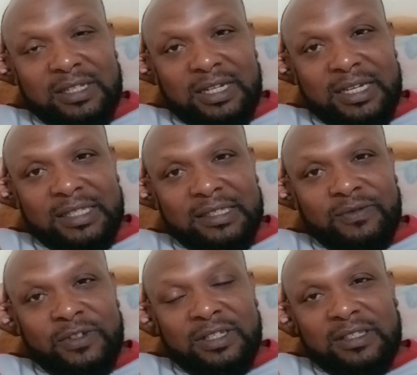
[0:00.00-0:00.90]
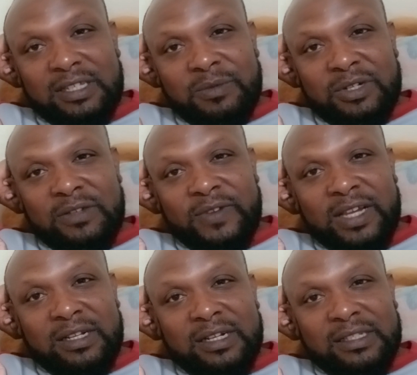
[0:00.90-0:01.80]
then, I say for the team,
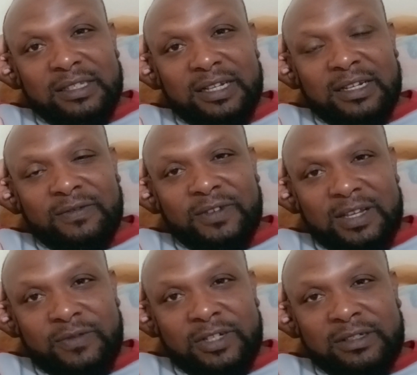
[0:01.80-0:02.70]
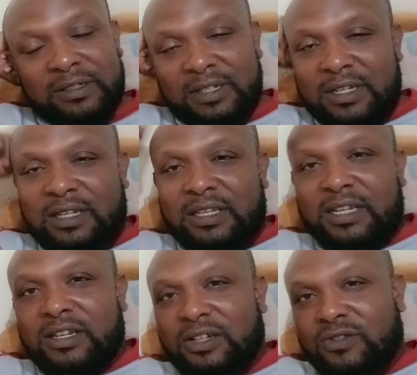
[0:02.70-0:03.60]
undivided and together forever.
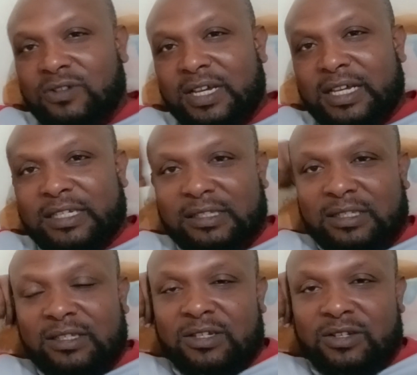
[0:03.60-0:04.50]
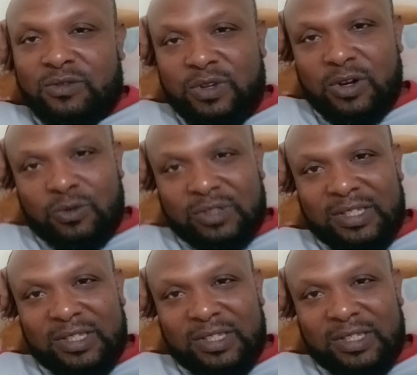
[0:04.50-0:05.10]
You don't know, guys, we out.